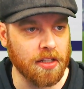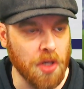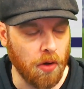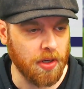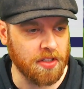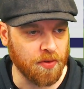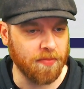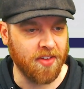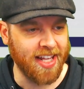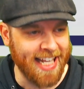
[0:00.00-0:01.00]
Torres
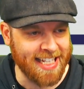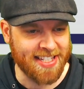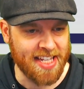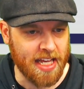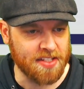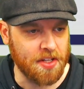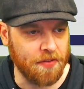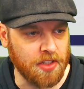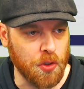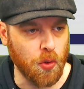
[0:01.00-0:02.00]
from Valencia, a
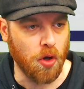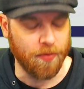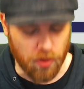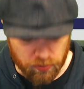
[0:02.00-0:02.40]
72 overall